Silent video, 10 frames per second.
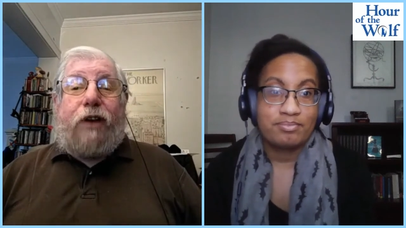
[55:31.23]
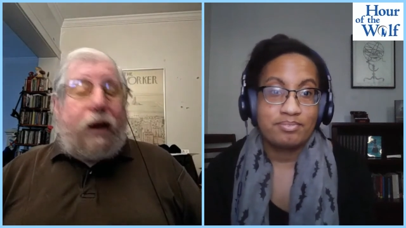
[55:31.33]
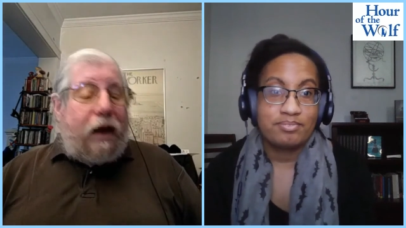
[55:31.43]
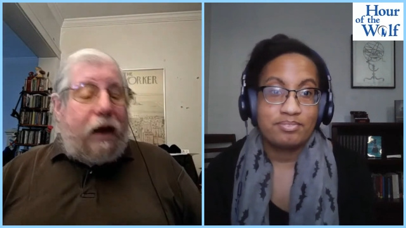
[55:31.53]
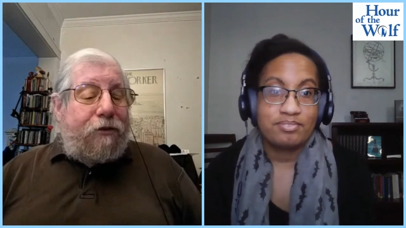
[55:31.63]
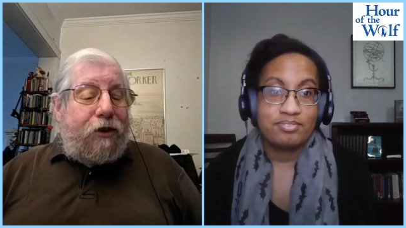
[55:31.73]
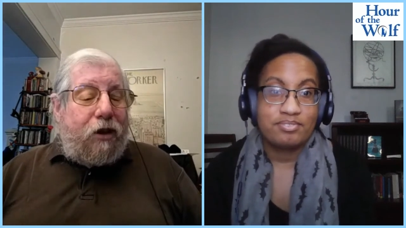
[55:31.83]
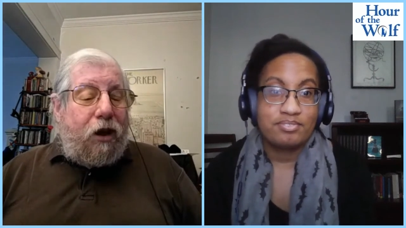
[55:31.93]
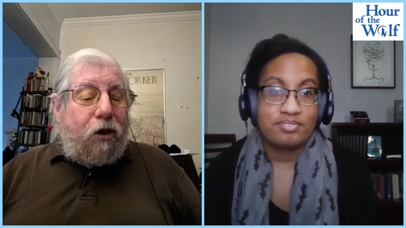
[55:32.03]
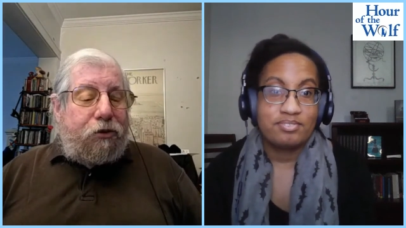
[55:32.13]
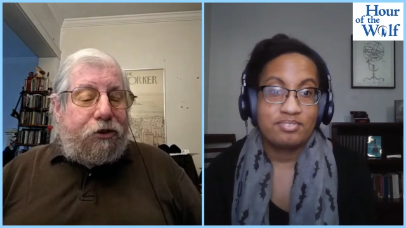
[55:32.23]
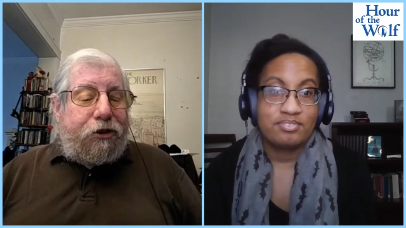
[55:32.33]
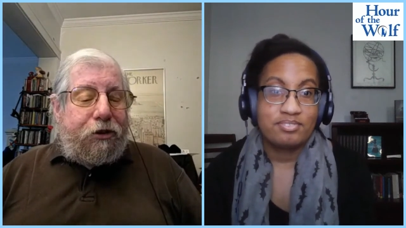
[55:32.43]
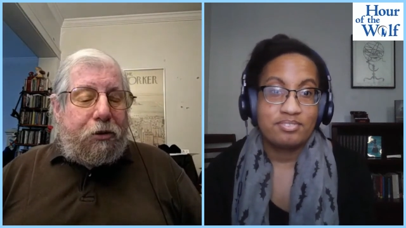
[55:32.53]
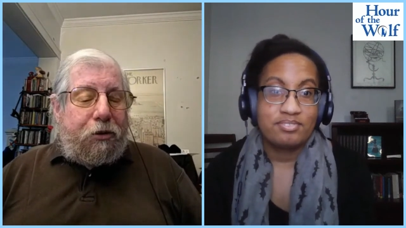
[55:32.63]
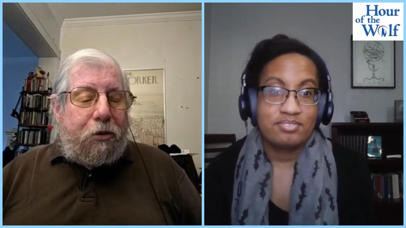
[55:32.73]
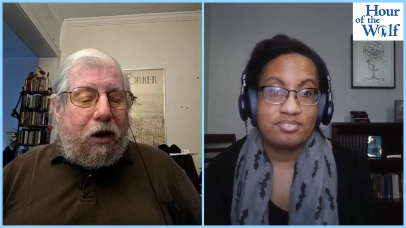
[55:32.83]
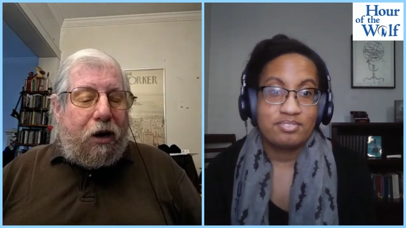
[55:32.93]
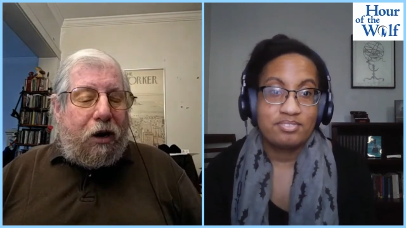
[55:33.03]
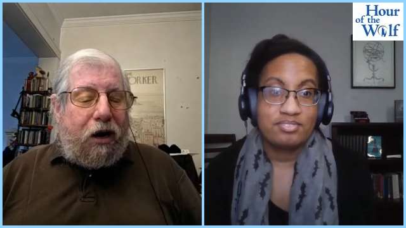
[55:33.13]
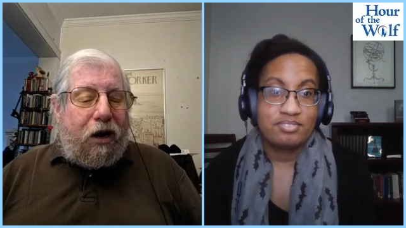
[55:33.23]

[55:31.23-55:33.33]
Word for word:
Speaker 1: if you go to uh,